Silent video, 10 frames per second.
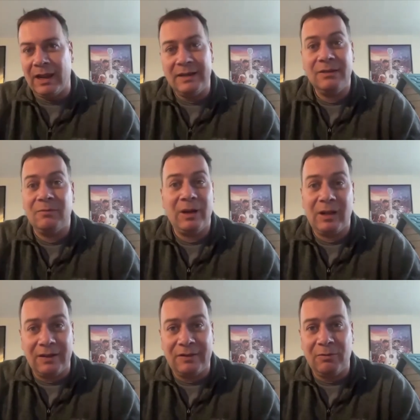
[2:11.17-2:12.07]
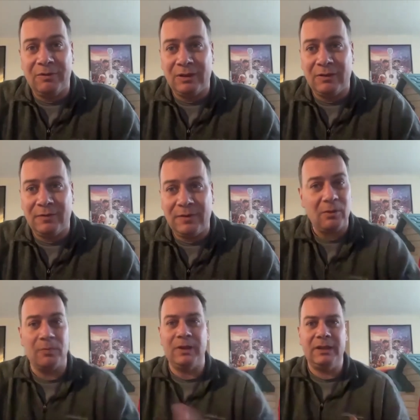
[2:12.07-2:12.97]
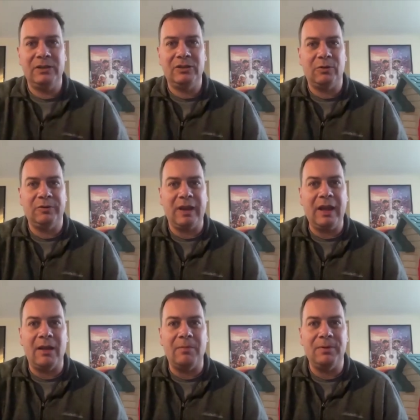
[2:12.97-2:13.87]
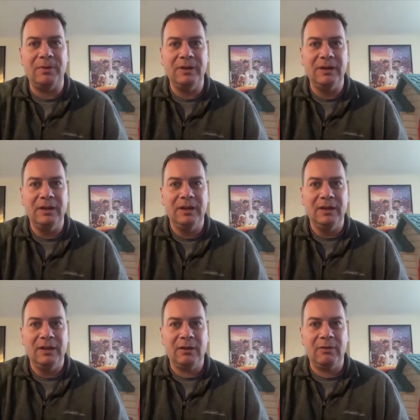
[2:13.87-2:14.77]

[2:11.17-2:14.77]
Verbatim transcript: I didn't realize he was in the film, and then he shows up. Mm-hmm.